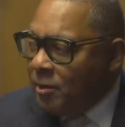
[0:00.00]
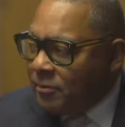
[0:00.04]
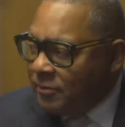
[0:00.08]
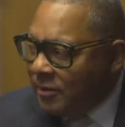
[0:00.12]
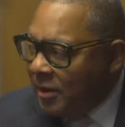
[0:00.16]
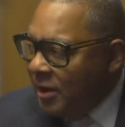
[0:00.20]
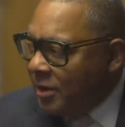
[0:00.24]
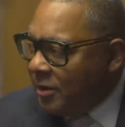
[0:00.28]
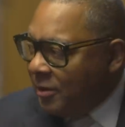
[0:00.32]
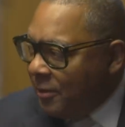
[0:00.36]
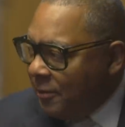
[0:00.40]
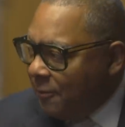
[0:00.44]
it's
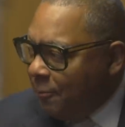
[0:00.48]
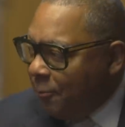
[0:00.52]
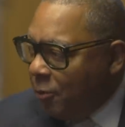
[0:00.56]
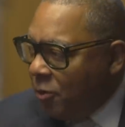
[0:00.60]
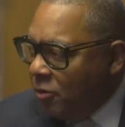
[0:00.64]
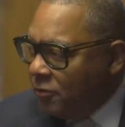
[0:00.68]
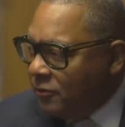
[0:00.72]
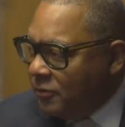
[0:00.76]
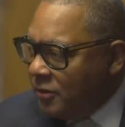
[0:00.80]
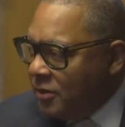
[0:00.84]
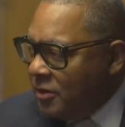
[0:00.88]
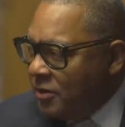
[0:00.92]
like a
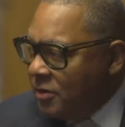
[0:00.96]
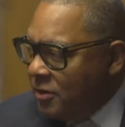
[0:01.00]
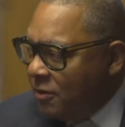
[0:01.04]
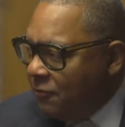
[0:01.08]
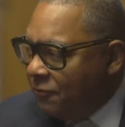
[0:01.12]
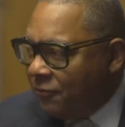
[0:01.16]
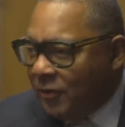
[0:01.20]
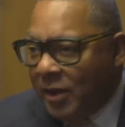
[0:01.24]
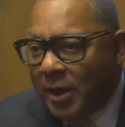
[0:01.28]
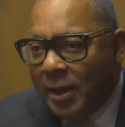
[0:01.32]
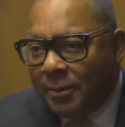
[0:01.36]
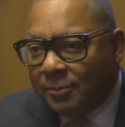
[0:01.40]
person in your
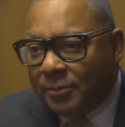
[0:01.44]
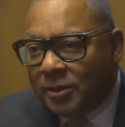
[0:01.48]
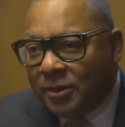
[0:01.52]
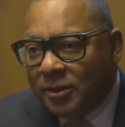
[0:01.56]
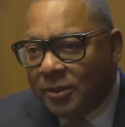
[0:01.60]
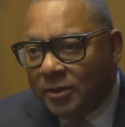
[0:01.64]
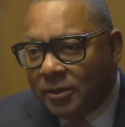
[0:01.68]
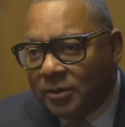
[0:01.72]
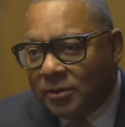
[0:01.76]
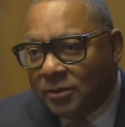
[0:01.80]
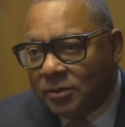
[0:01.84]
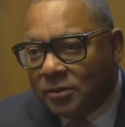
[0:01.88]

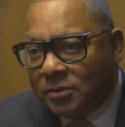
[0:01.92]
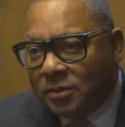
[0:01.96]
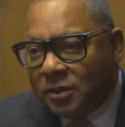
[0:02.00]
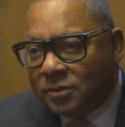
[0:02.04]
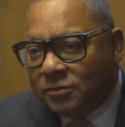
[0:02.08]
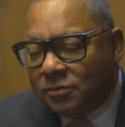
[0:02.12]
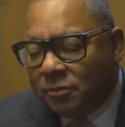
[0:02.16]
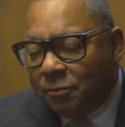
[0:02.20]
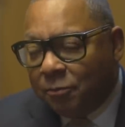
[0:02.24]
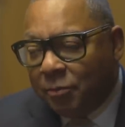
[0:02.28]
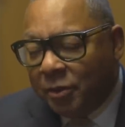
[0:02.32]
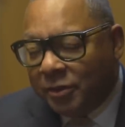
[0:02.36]
family
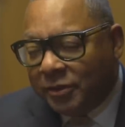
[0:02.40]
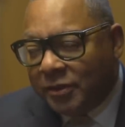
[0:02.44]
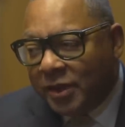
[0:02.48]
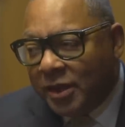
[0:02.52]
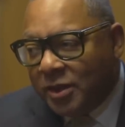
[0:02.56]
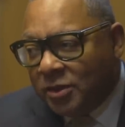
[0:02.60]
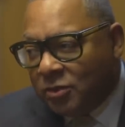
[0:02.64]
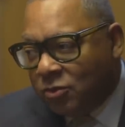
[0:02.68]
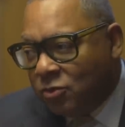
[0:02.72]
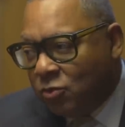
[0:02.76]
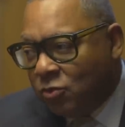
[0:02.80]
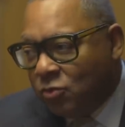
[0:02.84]
that you, but
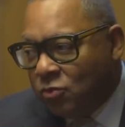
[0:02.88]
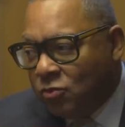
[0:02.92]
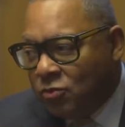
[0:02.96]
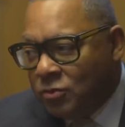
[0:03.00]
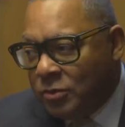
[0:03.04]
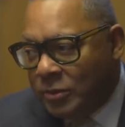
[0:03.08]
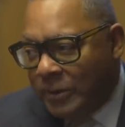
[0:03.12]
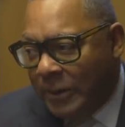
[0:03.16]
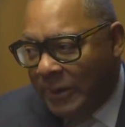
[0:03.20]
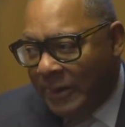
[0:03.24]
they knew,